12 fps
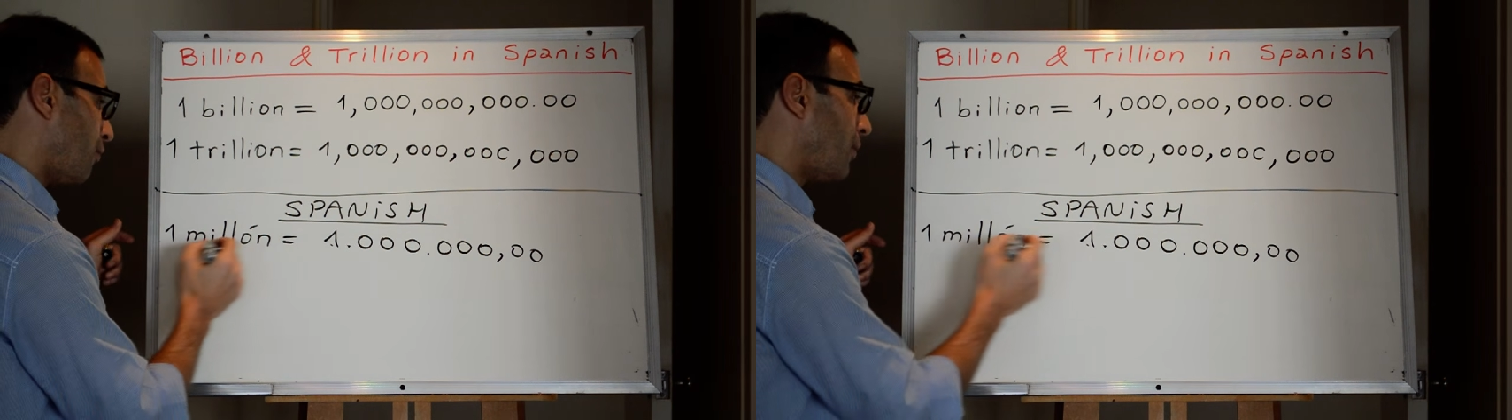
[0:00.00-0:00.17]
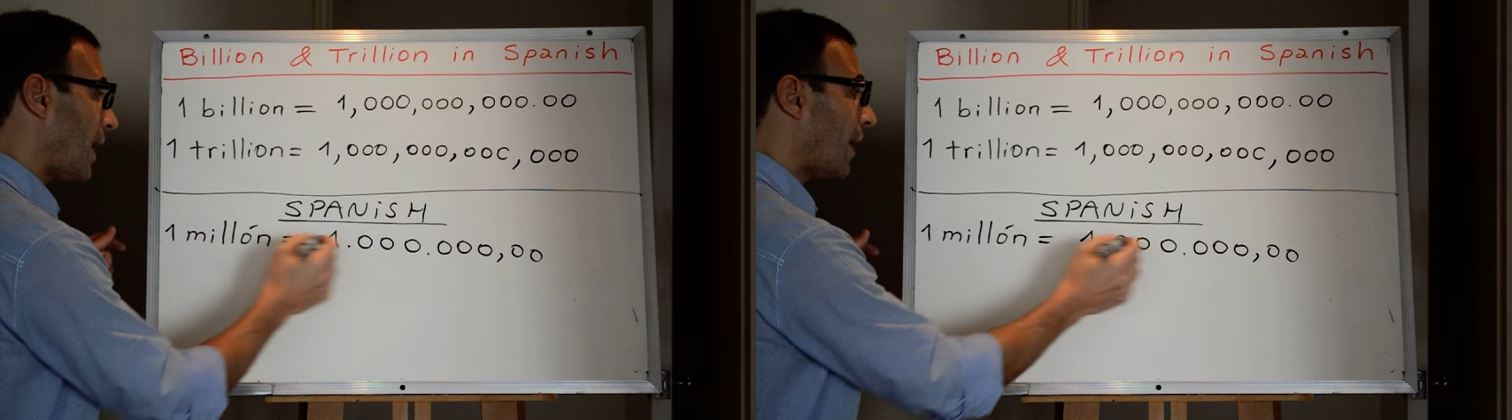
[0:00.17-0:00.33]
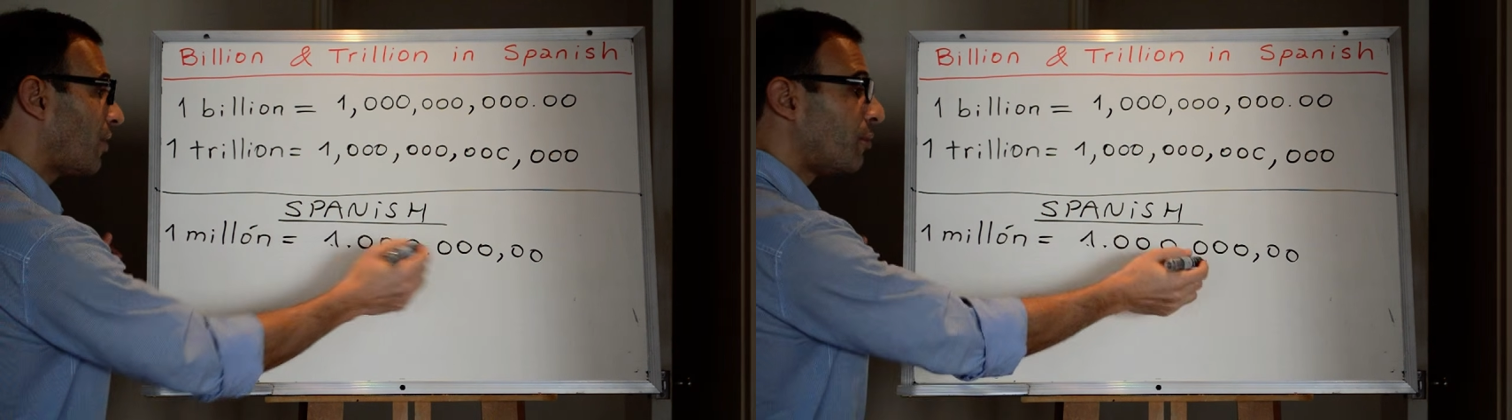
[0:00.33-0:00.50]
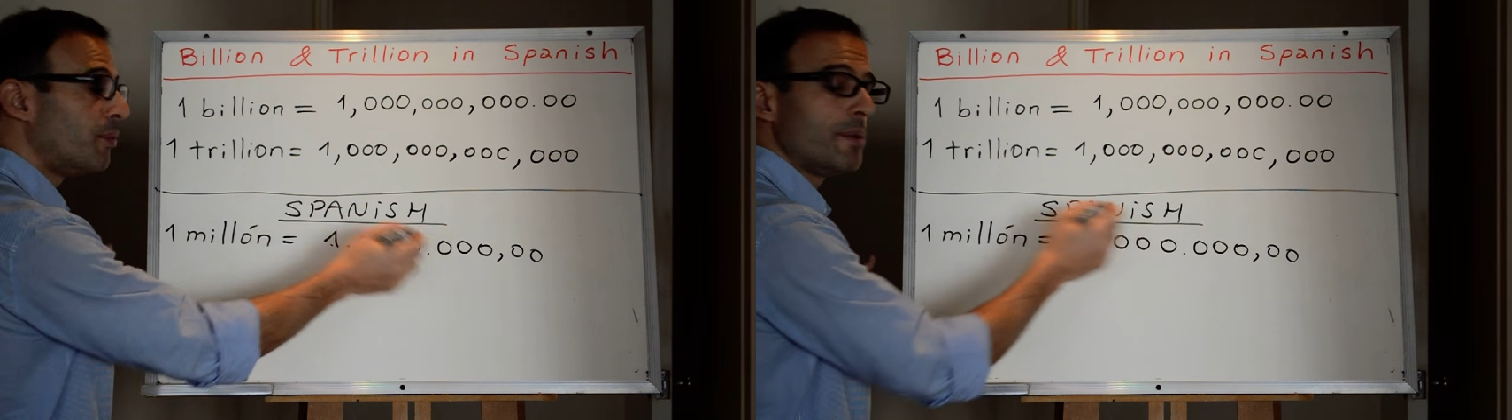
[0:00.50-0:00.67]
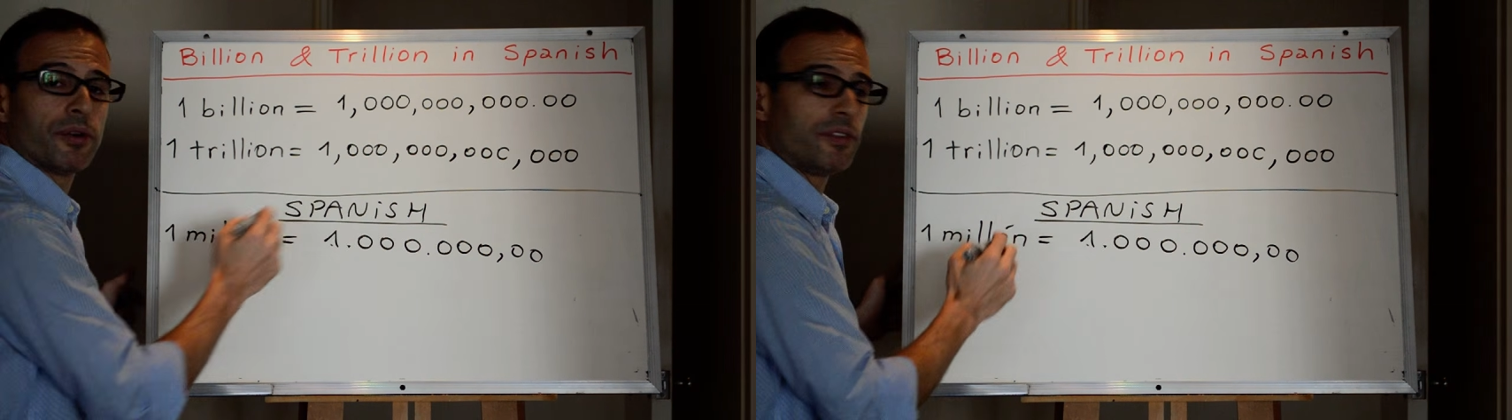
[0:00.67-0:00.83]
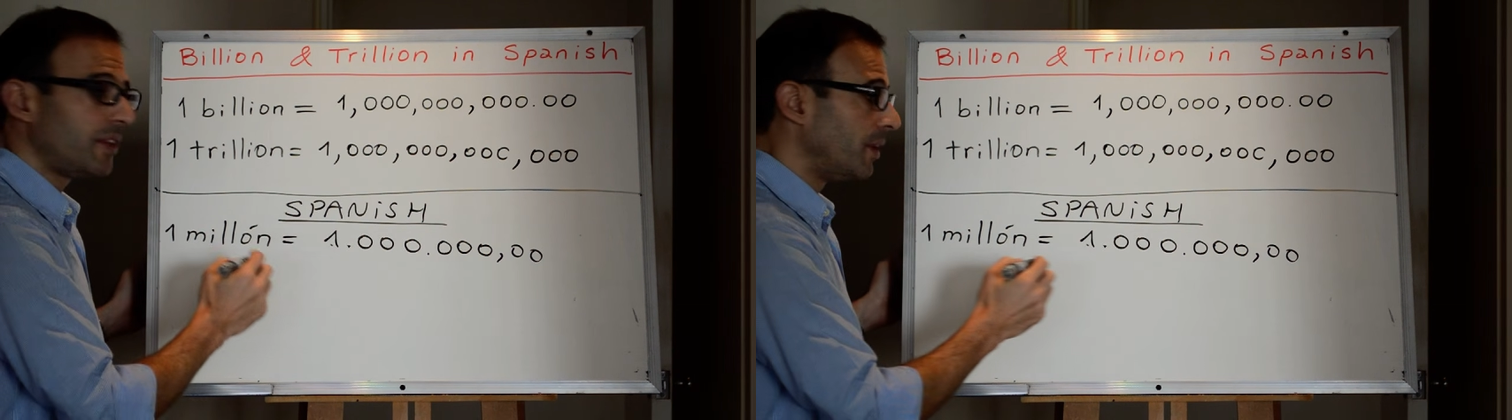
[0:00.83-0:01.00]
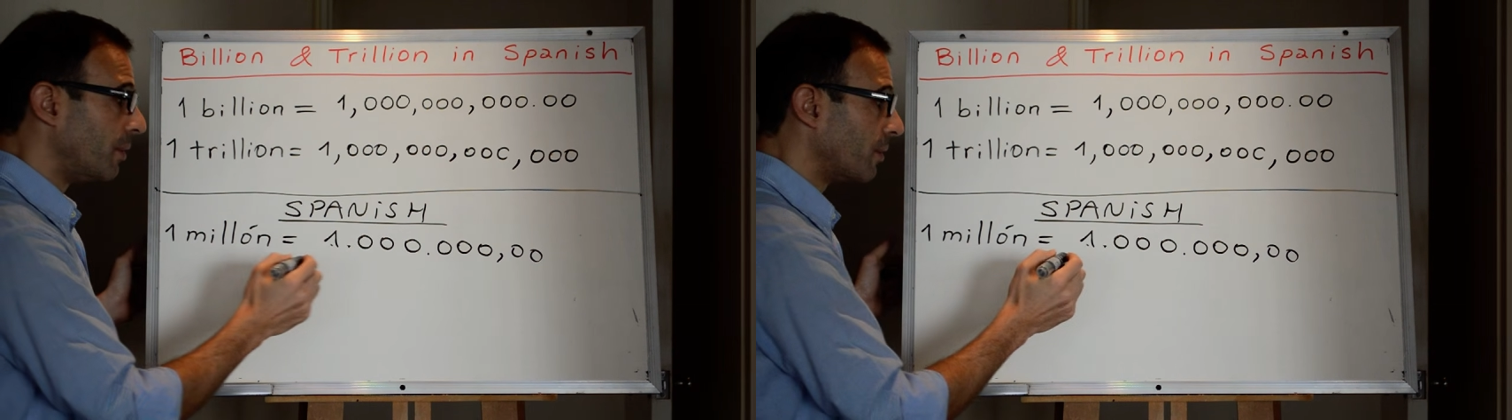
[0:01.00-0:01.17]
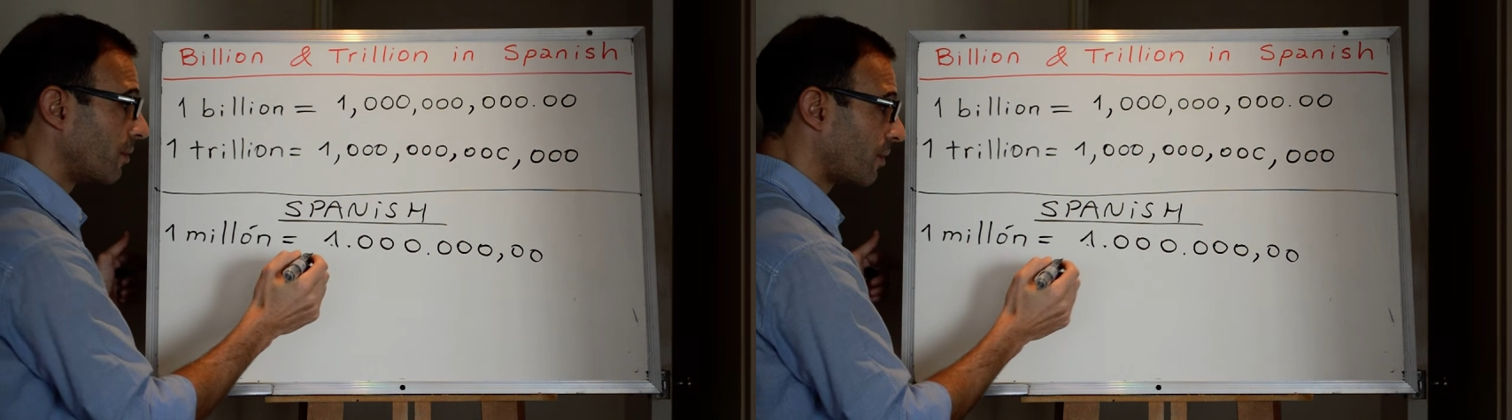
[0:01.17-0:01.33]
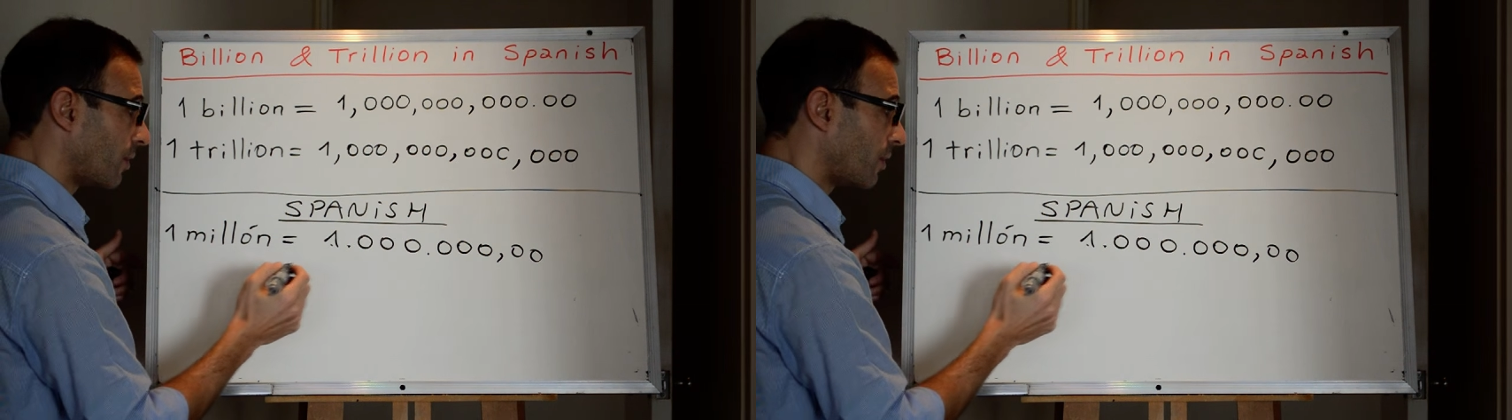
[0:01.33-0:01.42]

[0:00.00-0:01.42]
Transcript: we add 3 more zeros,